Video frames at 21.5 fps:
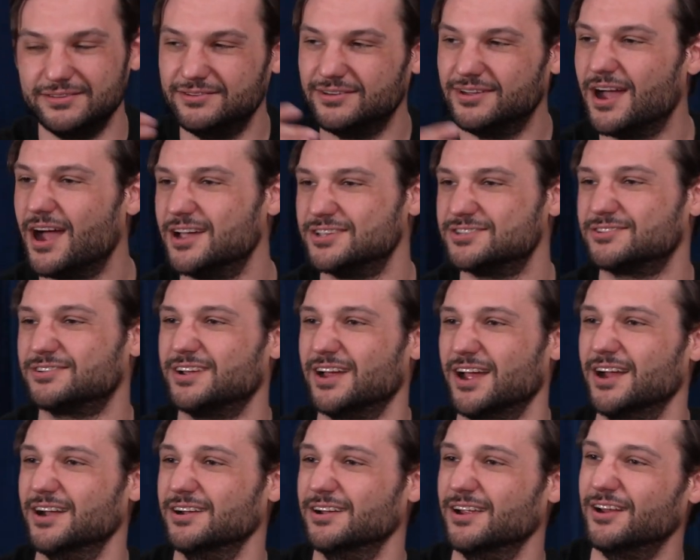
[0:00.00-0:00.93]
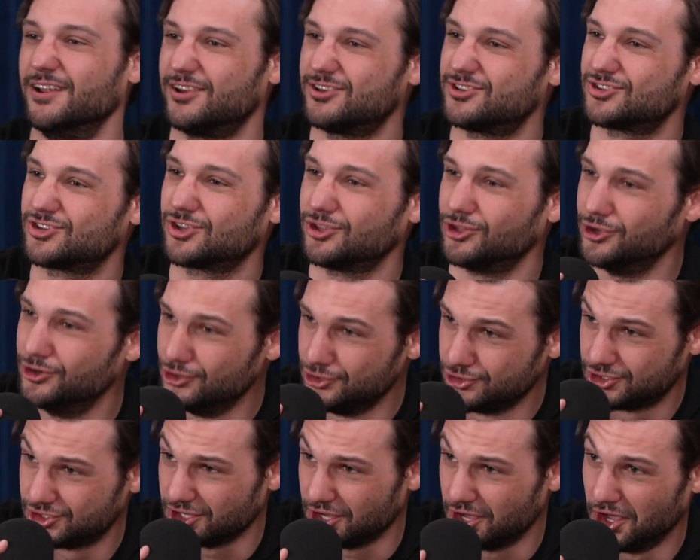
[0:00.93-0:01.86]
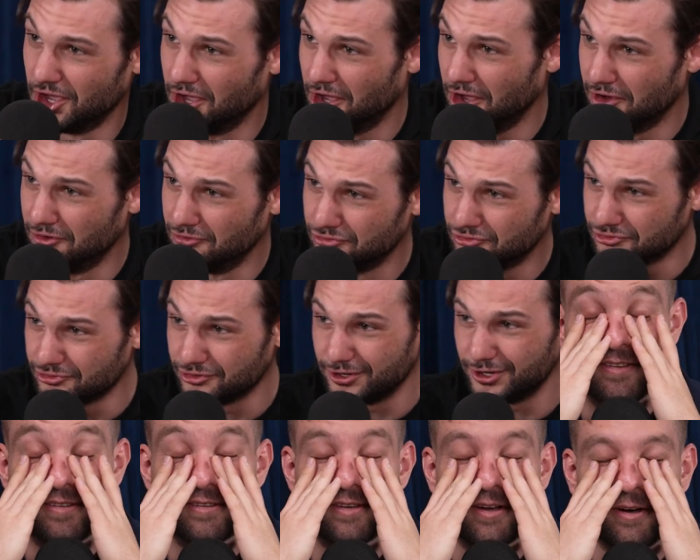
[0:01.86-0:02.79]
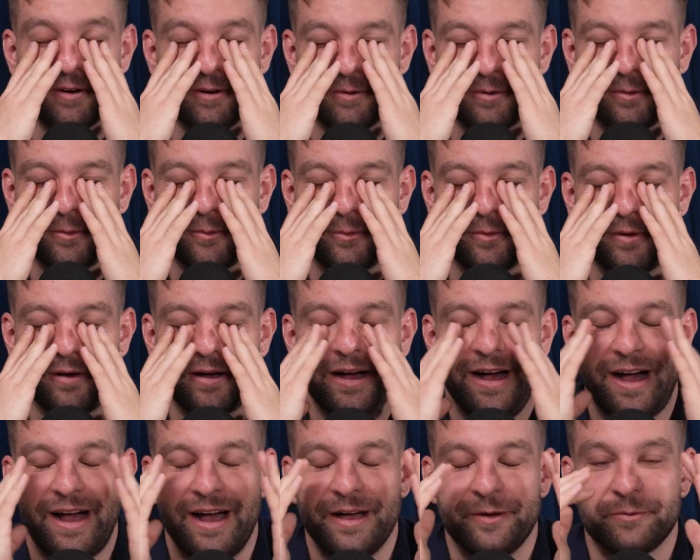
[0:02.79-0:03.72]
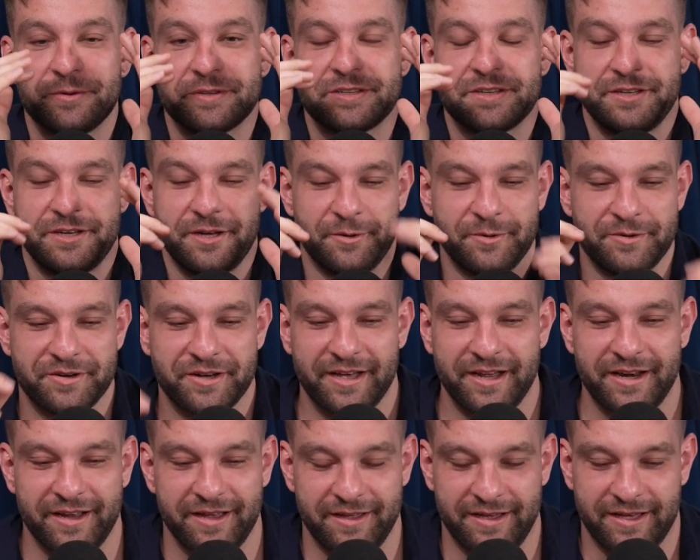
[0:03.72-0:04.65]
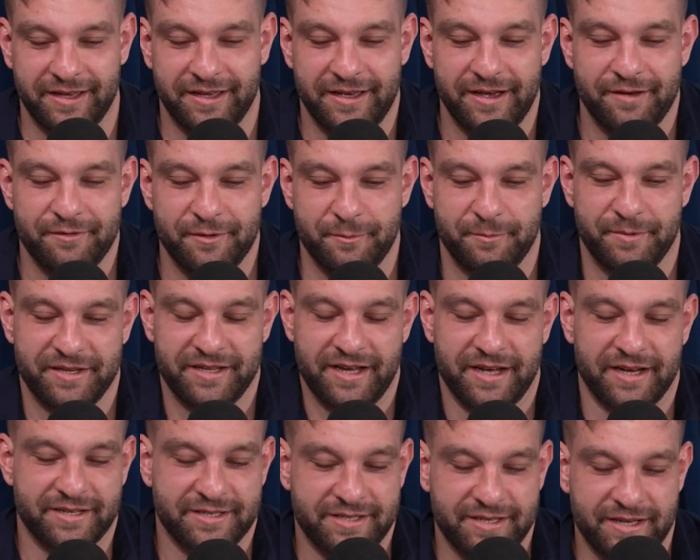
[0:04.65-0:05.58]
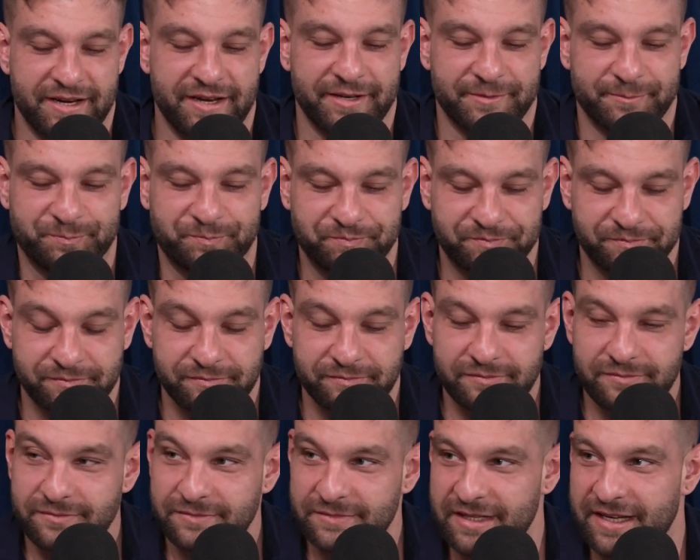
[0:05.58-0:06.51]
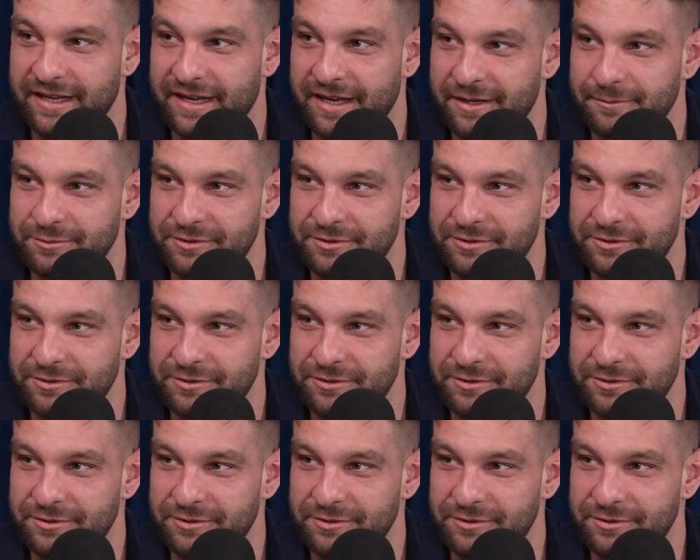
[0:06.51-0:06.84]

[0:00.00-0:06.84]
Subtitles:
You guys are getting an exclusive. So I was, when you're getting, like, you ever been, like, sitting and getting a